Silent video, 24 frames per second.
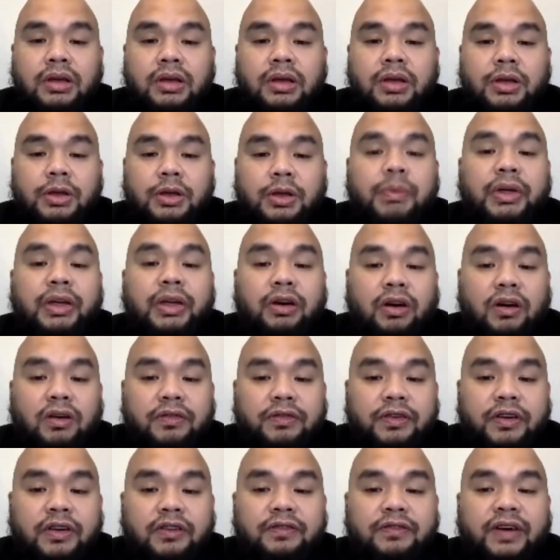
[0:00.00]
You may
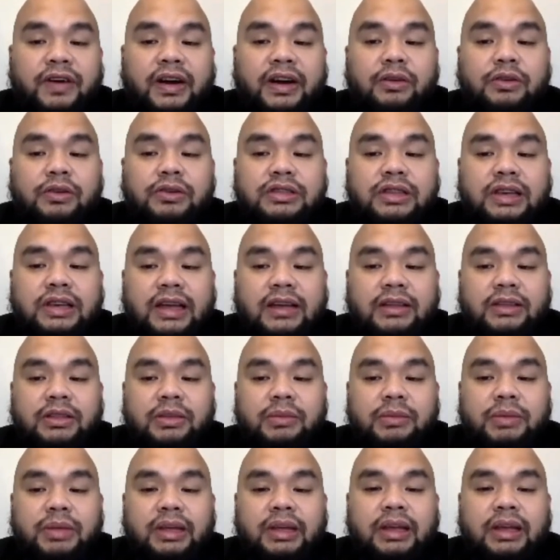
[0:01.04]
offer
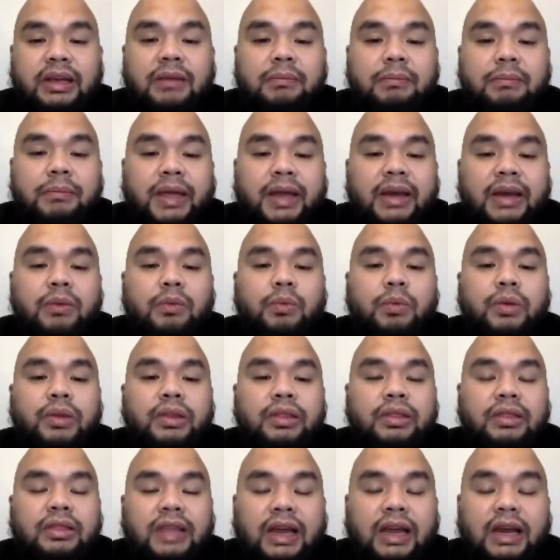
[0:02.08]
varicocelectomy in men with
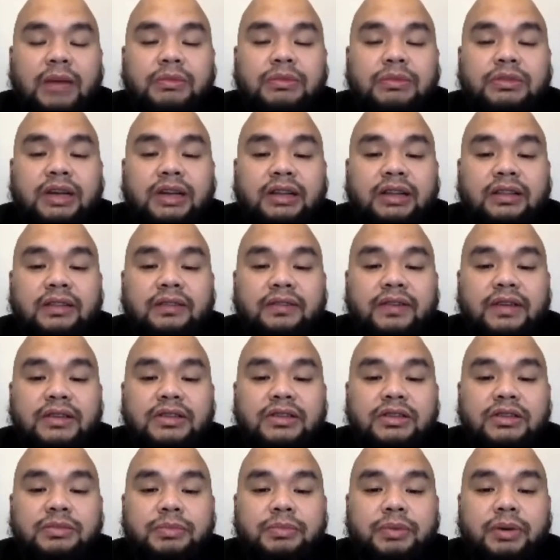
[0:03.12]
non-obstructive
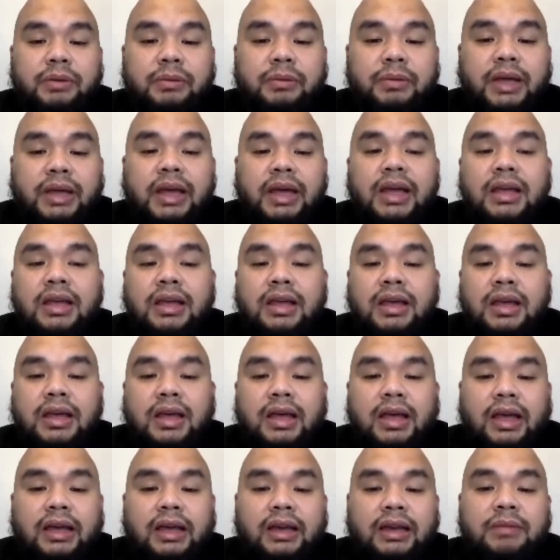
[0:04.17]
azoospermia
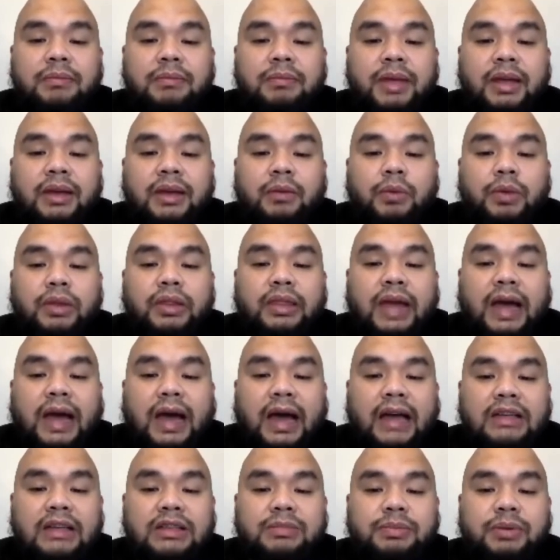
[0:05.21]
and in men with
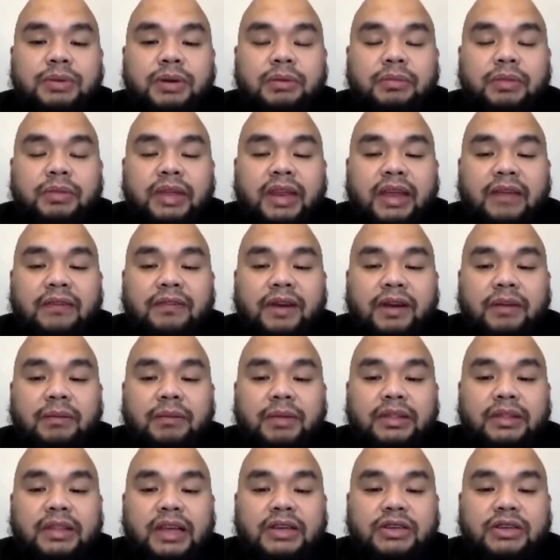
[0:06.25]
high sperm DNA
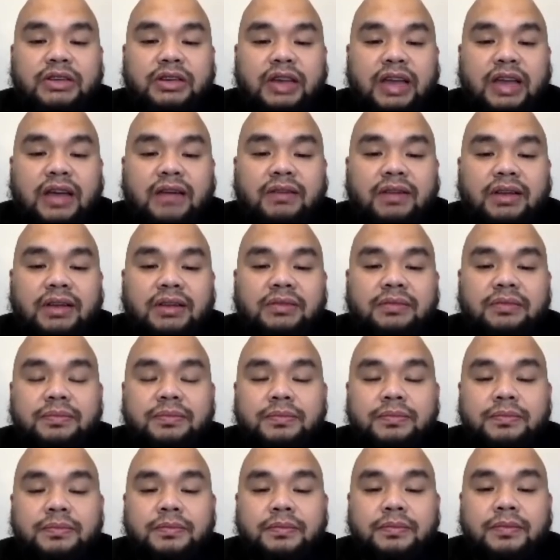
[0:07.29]
fragmentation level.
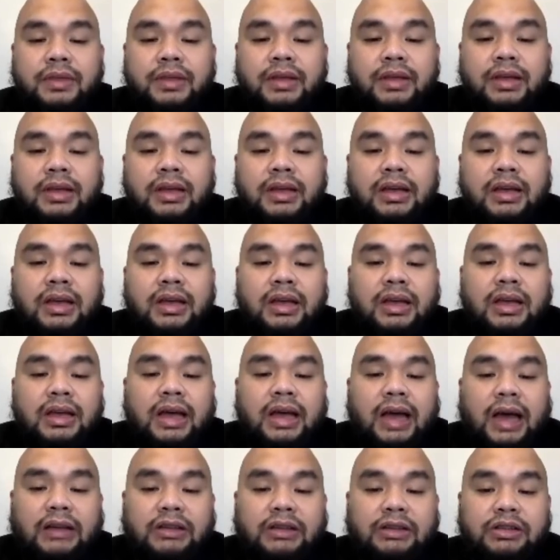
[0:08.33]

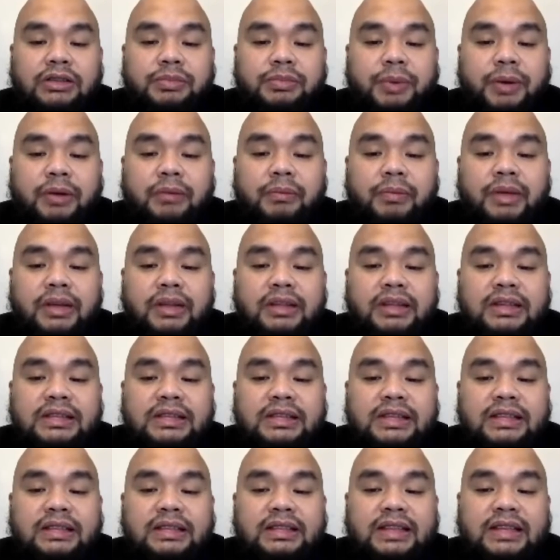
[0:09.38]
Azoospermia does
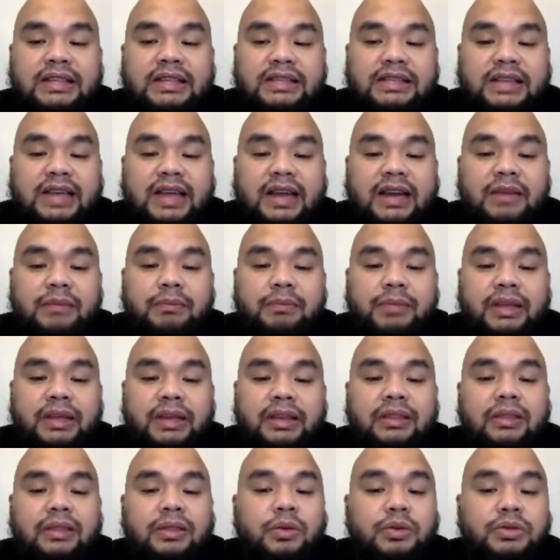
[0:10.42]
not necessarily
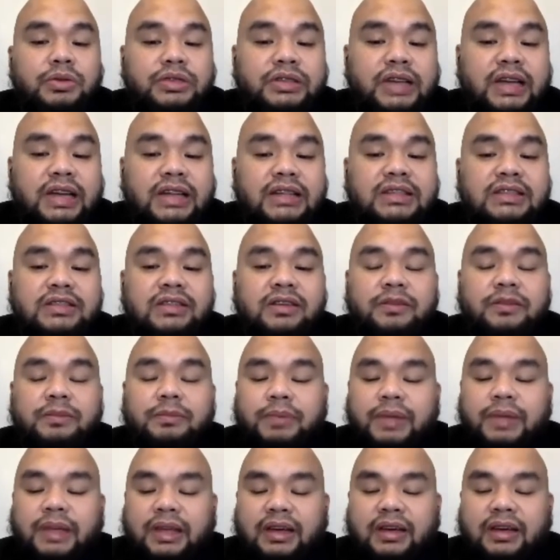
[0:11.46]
mean no chance of
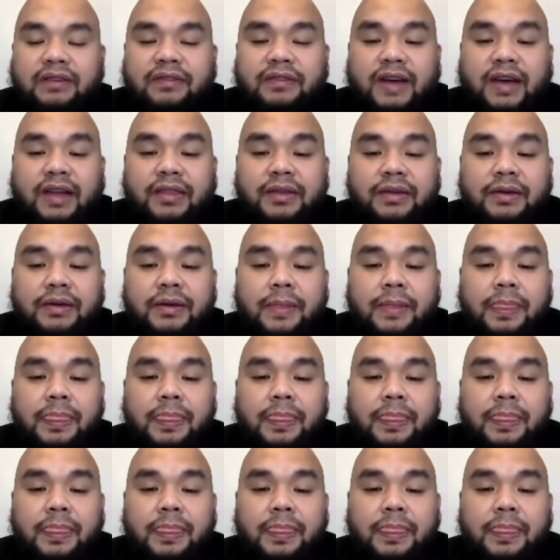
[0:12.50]
being a father.